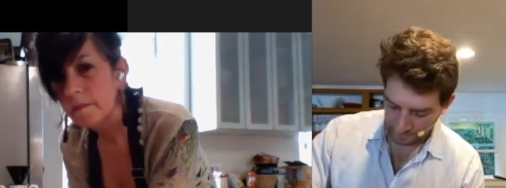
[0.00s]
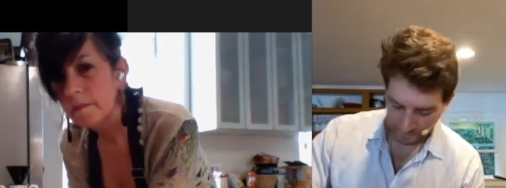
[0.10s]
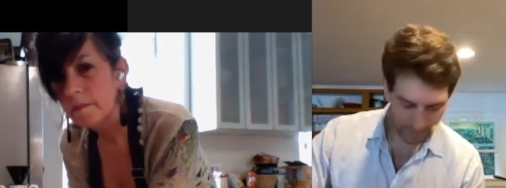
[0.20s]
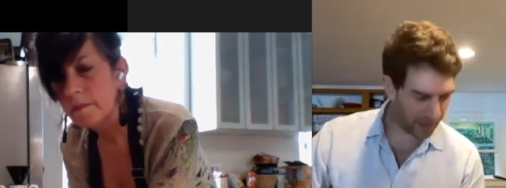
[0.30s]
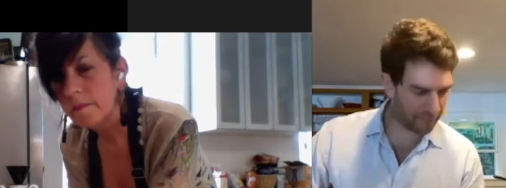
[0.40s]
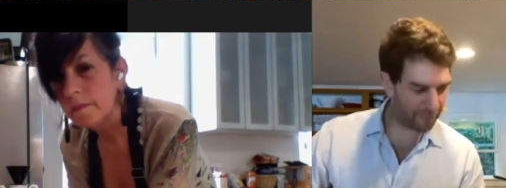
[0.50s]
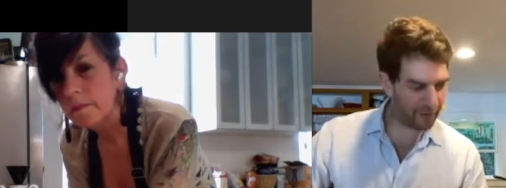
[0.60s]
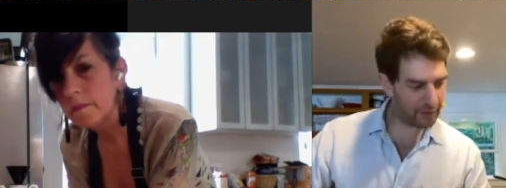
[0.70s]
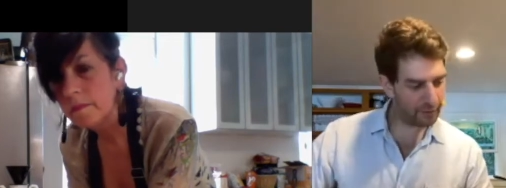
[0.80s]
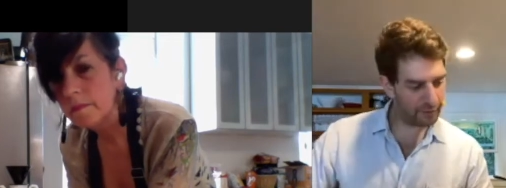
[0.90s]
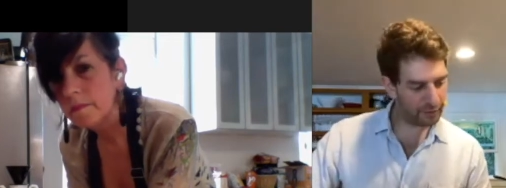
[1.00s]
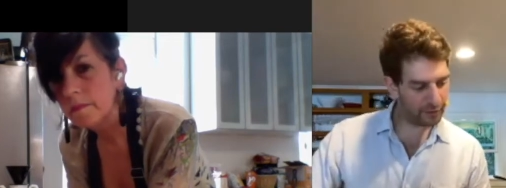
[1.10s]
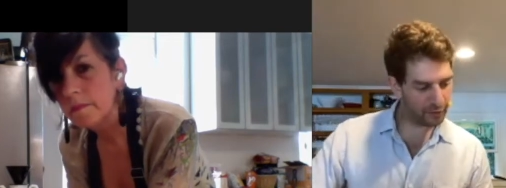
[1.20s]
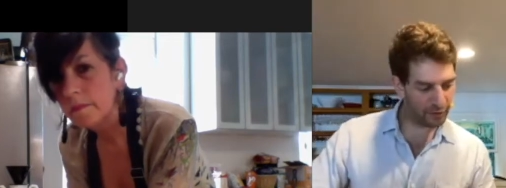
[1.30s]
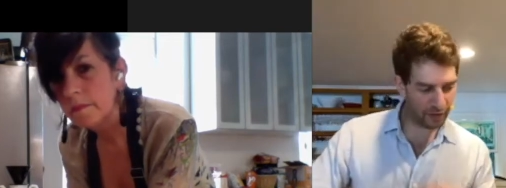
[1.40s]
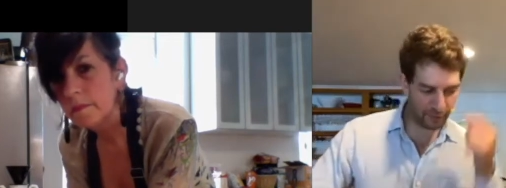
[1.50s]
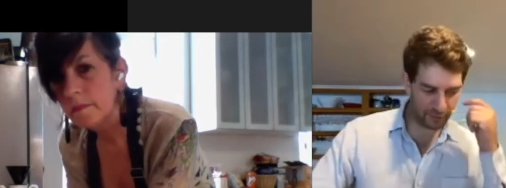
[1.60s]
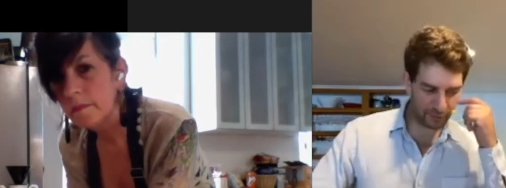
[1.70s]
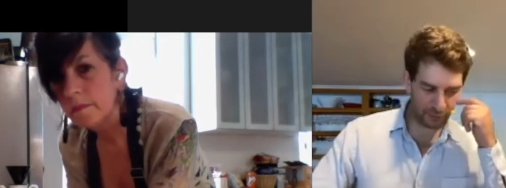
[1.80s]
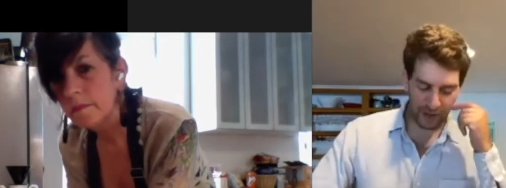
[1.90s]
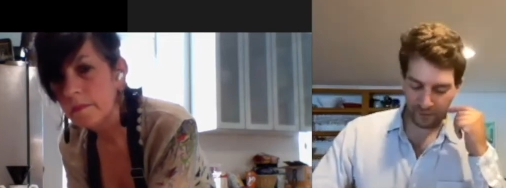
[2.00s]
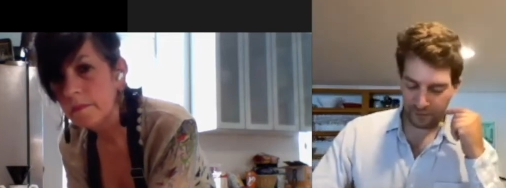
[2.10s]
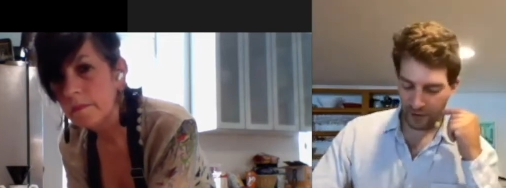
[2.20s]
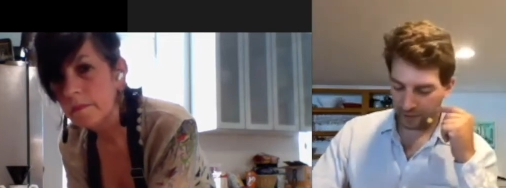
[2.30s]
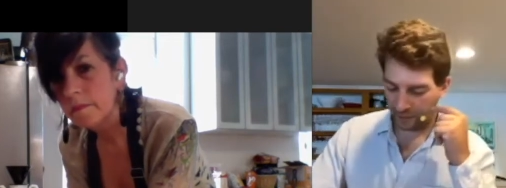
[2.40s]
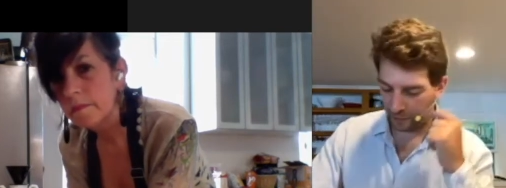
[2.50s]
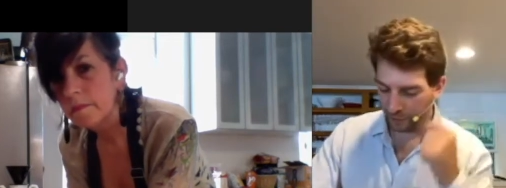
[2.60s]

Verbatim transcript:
Speaker 1: I fit, let's see, 12 onto this